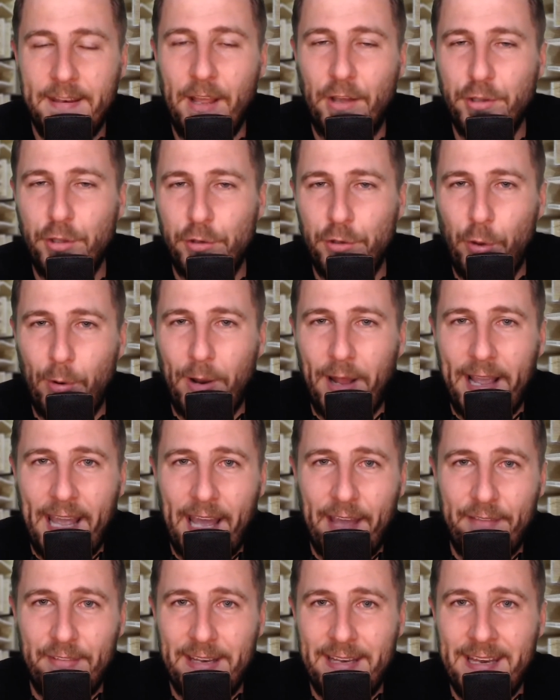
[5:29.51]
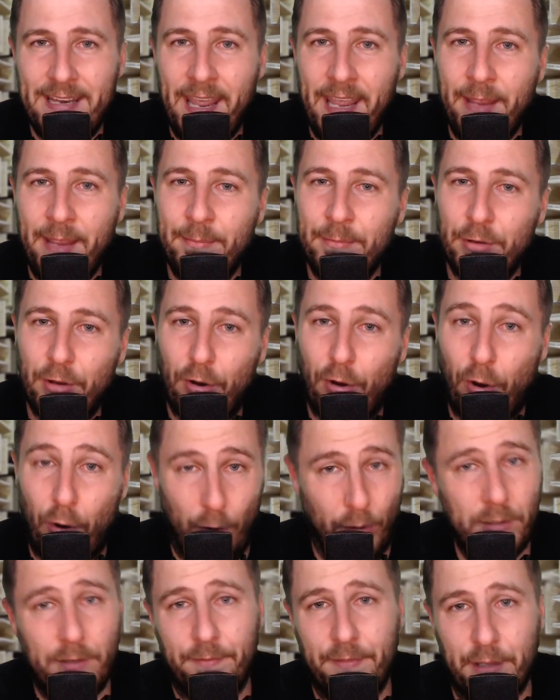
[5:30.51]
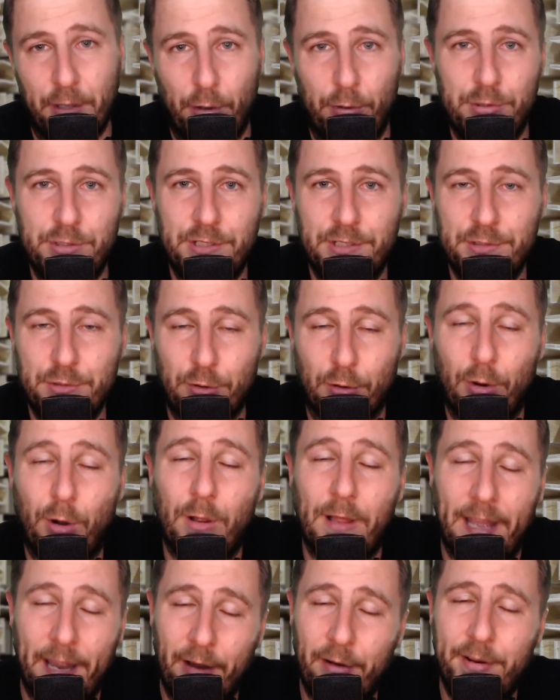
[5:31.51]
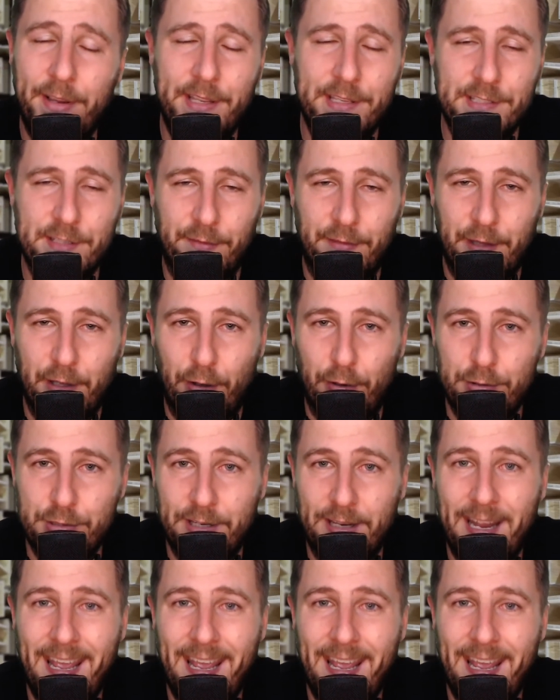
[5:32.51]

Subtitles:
Now, you'll note I haven't named all of the oceans or all areas of the ocean,